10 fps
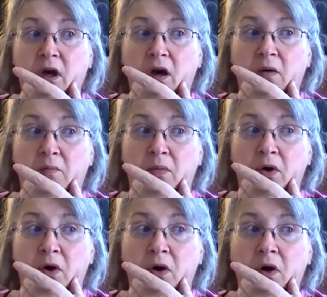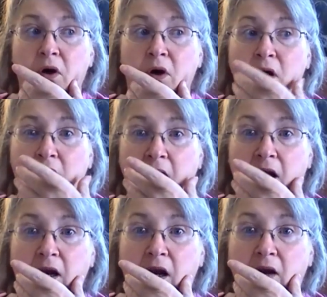and
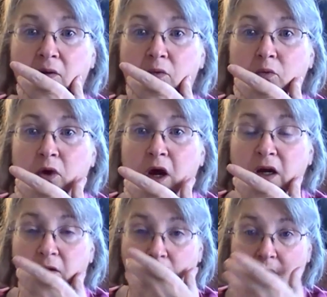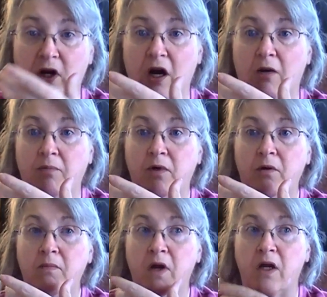re-upped them,